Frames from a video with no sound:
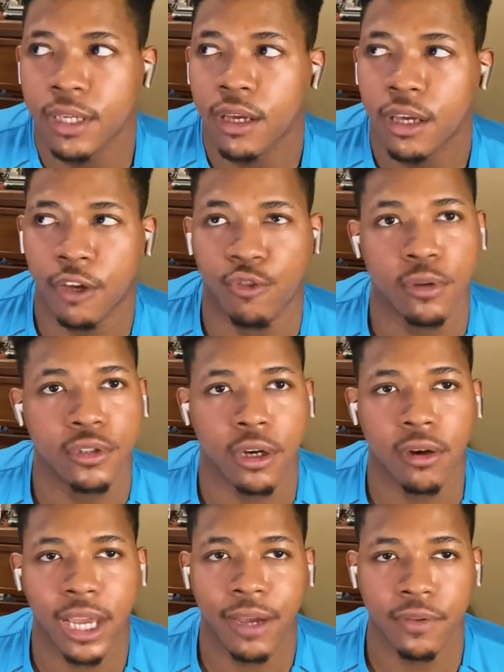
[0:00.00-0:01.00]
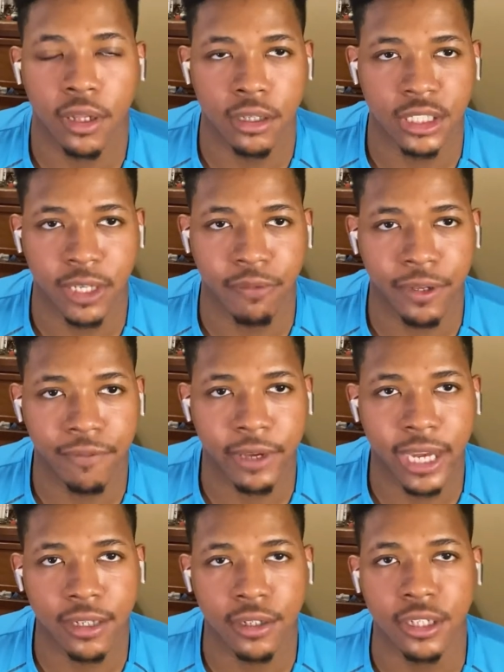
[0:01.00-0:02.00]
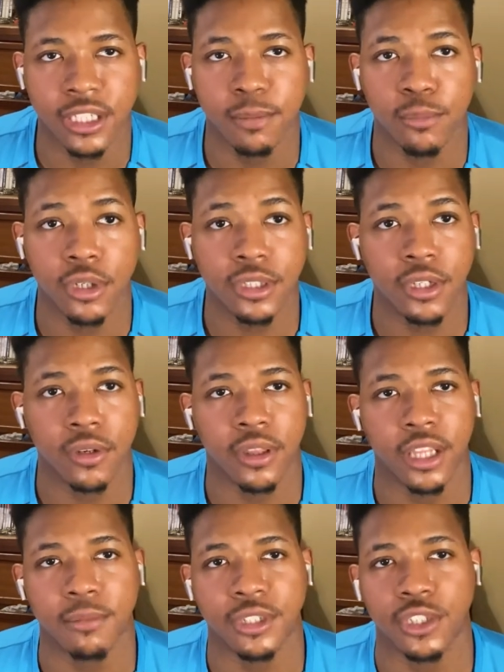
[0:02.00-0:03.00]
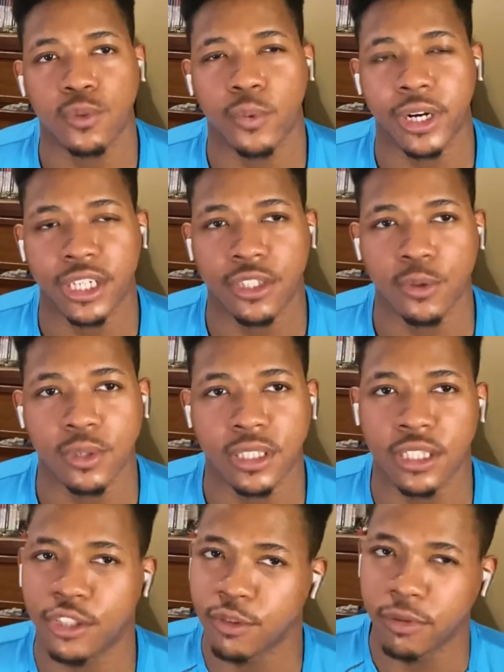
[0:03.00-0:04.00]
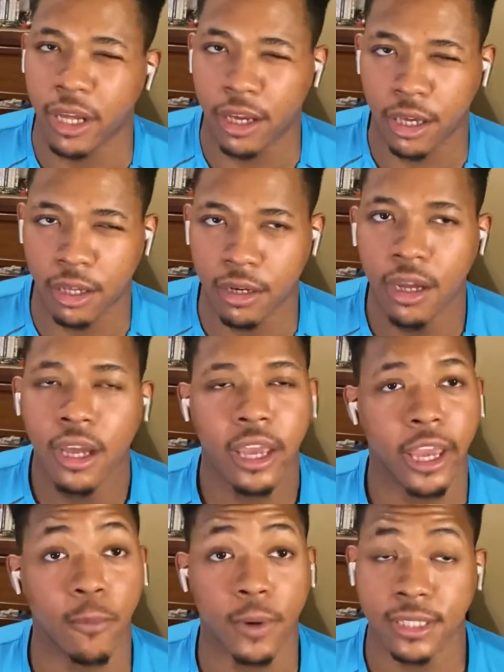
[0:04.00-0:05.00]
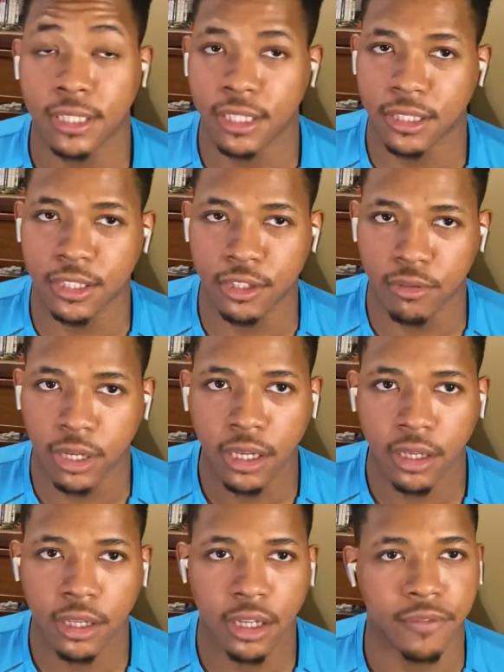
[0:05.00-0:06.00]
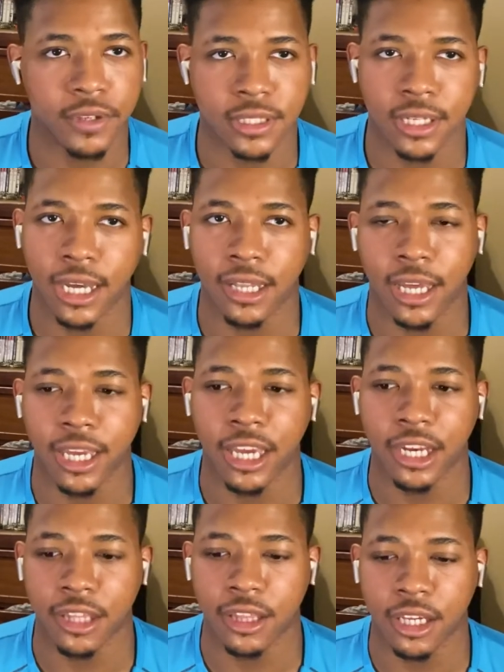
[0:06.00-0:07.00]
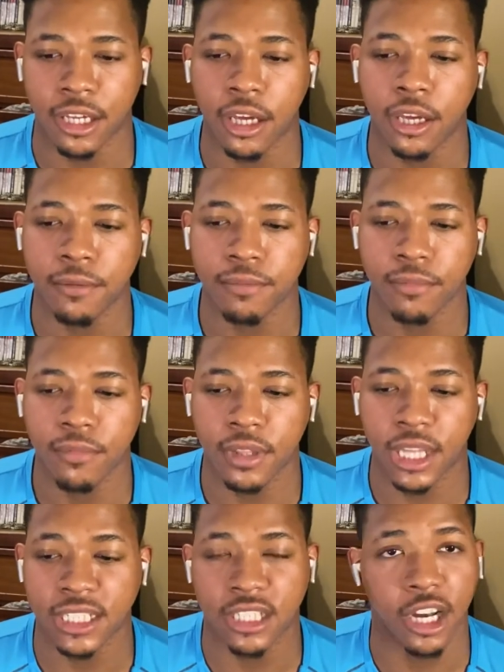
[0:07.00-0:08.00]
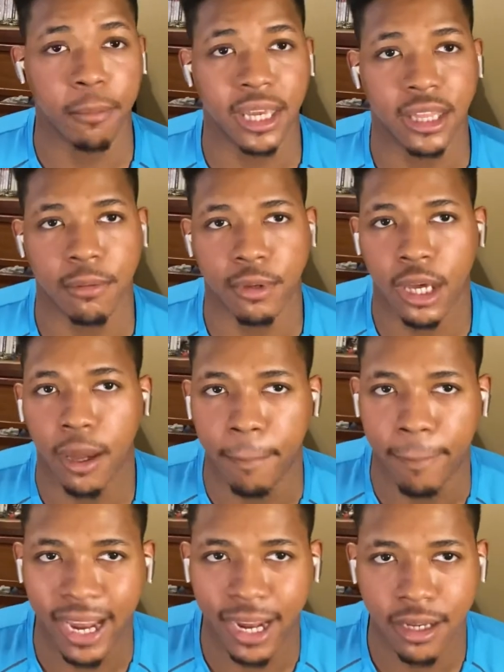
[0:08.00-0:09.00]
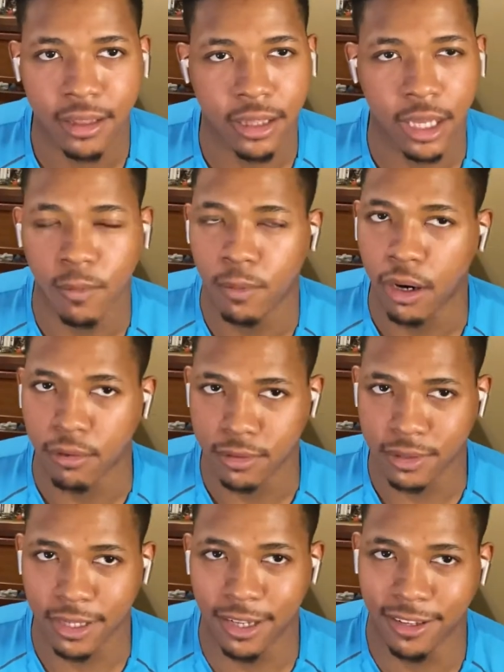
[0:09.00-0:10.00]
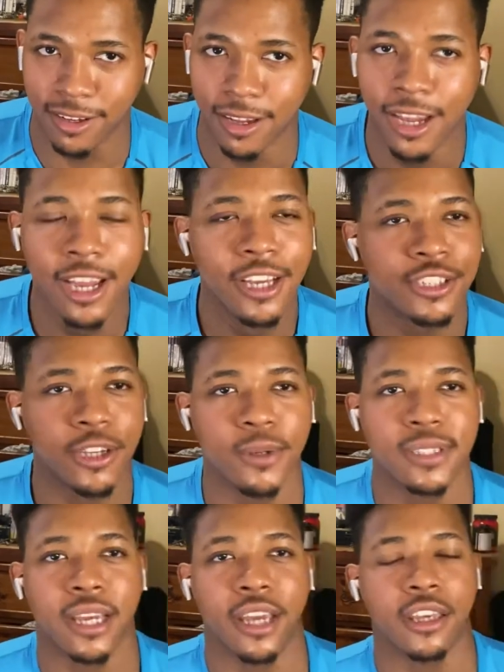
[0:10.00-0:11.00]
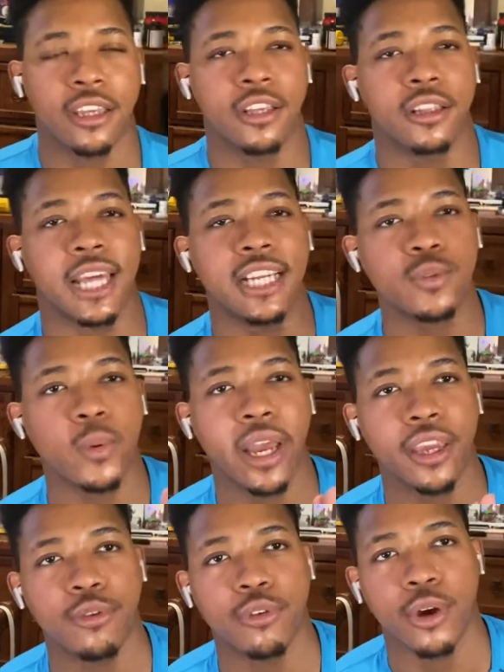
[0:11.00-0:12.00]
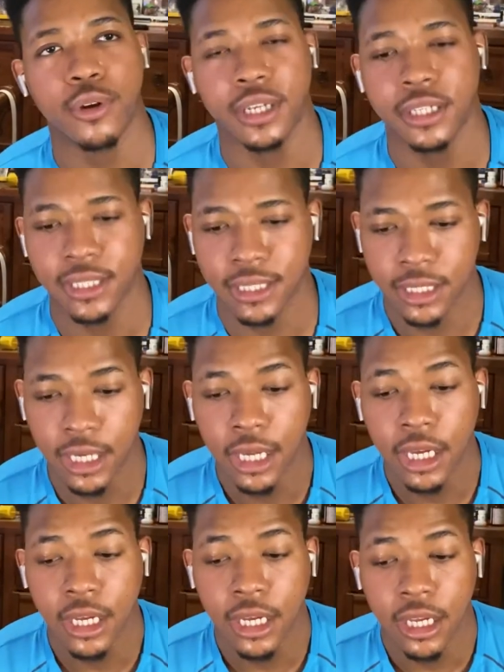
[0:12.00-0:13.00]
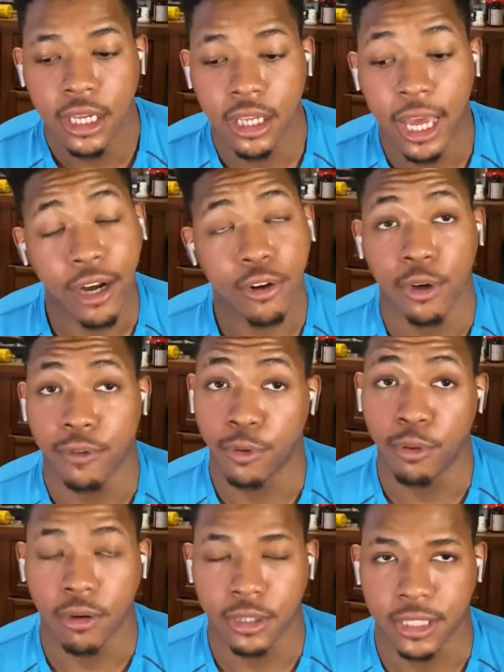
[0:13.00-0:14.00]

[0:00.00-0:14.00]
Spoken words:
if you don't have a longevity factor, it's more so them just wanting to see you naked. And once they see you naked, if it's not like anything that's going to make them come back, they won't. So it's like, that's why you notice, I don't know if you noticed